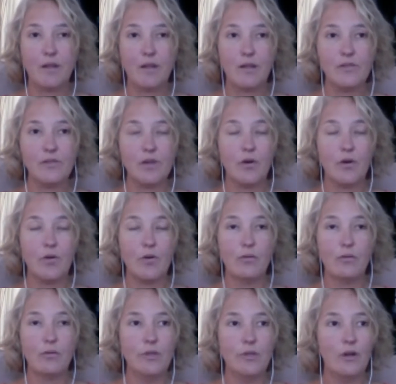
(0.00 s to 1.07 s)

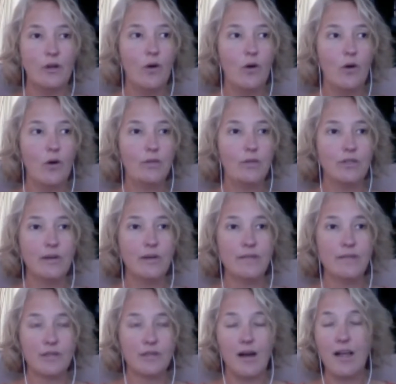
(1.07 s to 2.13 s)
so,
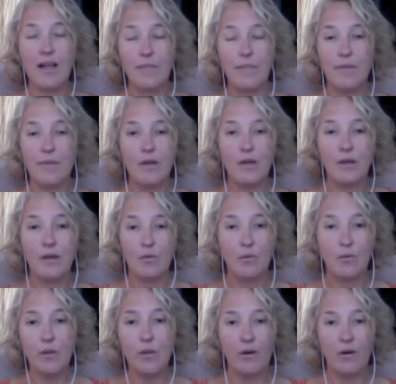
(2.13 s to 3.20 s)
during the time,
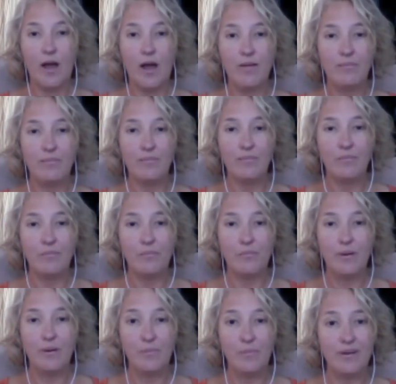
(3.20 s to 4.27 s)
we
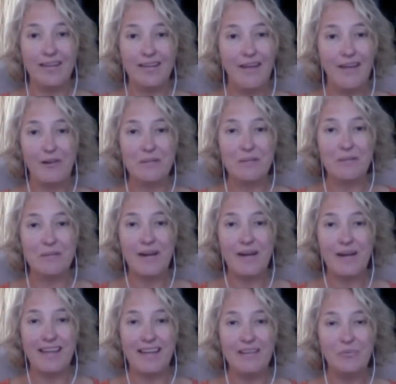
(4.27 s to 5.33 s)
didn't have very much
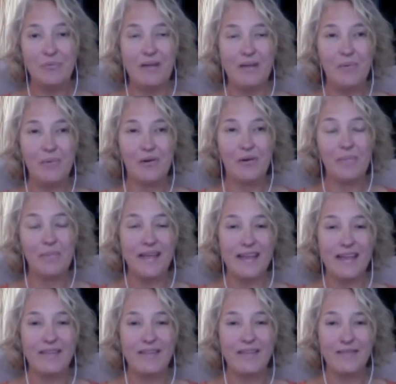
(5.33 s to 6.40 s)
money. We were
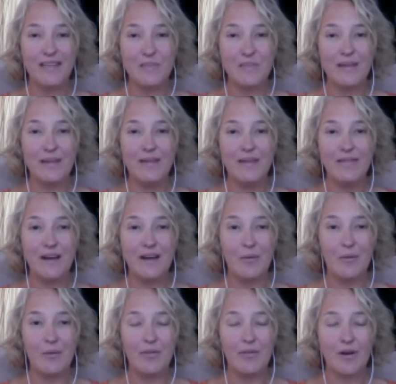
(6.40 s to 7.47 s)
making ends meet
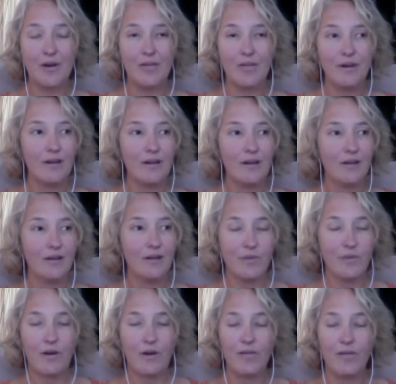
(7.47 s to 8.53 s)
with our
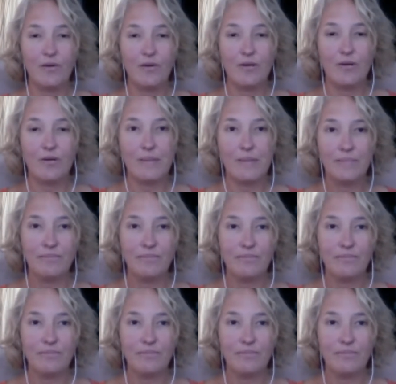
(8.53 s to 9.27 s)
little